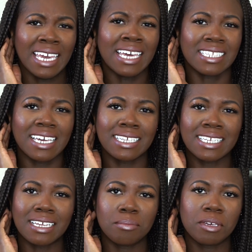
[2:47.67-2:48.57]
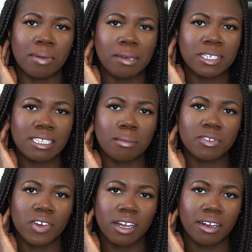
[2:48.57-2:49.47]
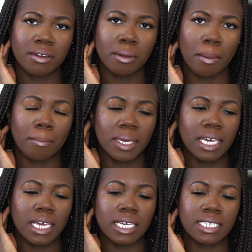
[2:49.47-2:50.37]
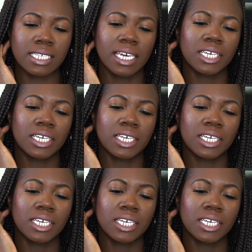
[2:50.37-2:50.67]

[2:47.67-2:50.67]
it's it's gonna be baby steps for her because